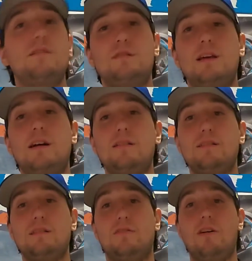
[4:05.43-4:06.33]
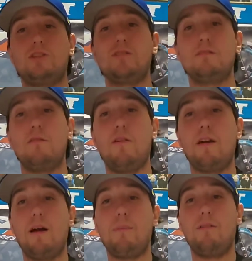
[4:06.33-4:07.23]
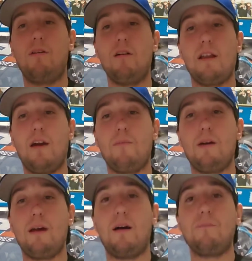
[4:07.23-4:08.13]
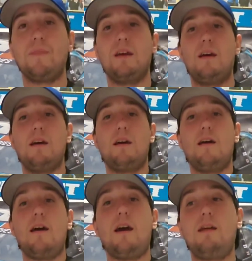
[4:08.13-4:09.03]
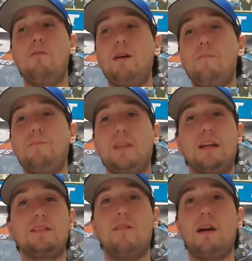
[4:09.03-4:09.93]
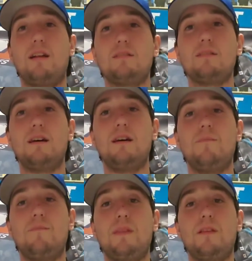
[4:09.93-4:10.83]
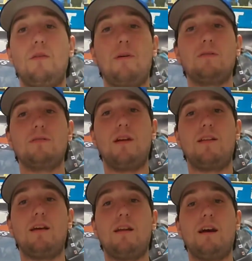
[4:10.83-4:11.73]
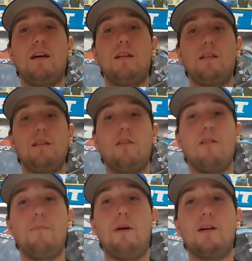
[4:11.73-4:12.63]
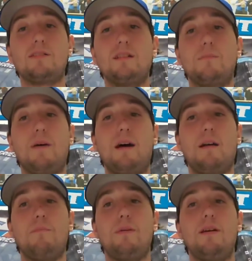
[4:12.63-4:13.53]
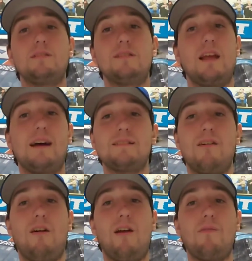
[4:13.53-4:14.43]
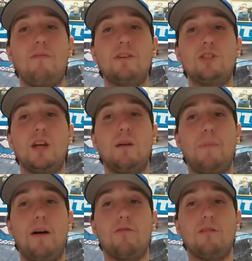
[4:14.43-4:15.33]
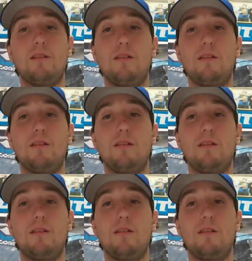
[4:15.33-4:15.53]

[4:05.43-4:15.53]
So yeah, it's, the collection's slowly coming along now. But yeah. Anyway, that's all I gotta say. Hope everyone has a great day, and yeah, another unboxing in the bag. Peace, NASCAR heavyweight champ out.